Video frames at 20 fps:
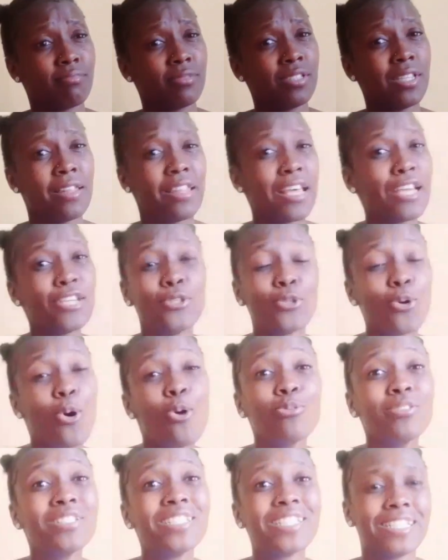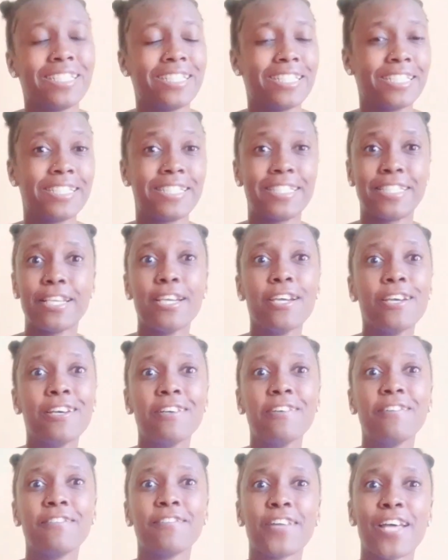They don't
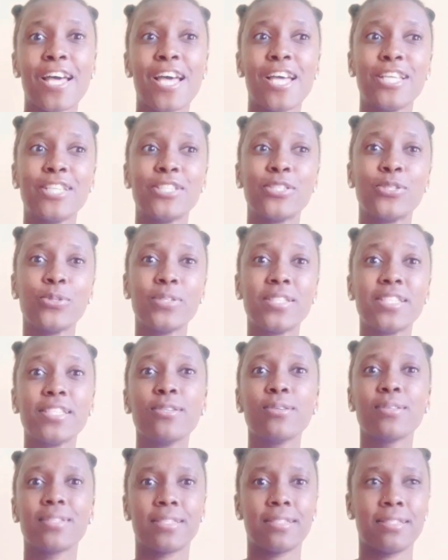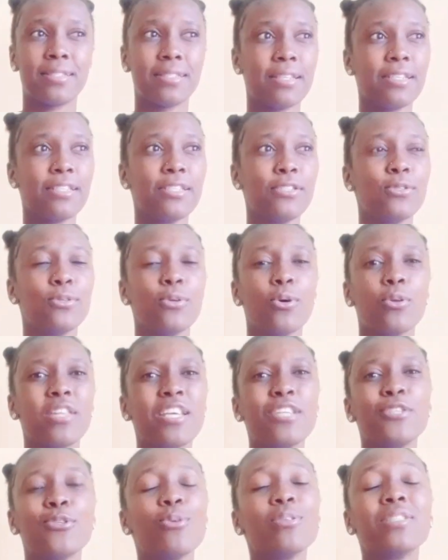deserve to see you.
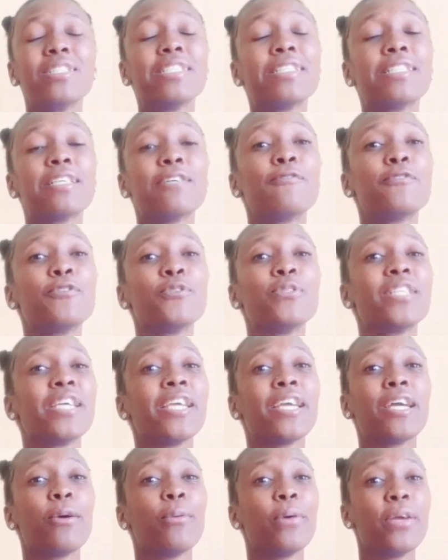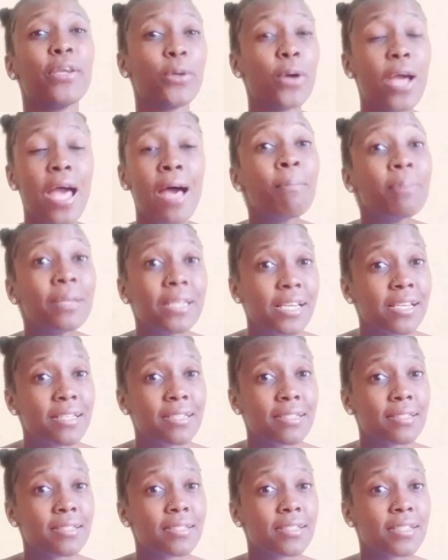They don't deserve to take away your happiness.
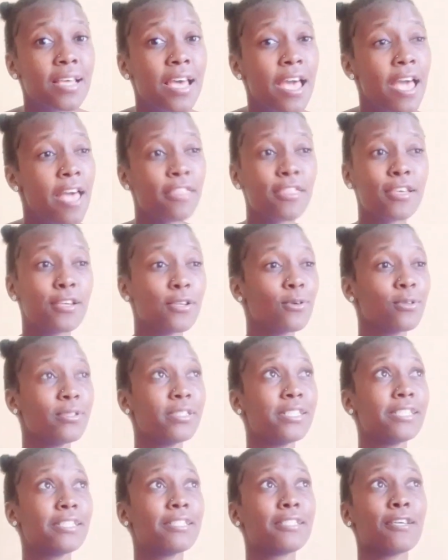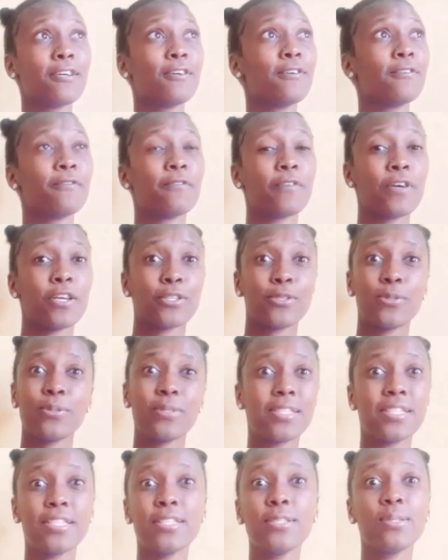They don't deserve to
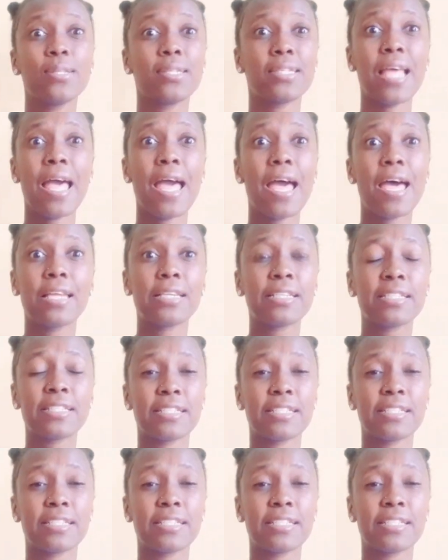see you sad.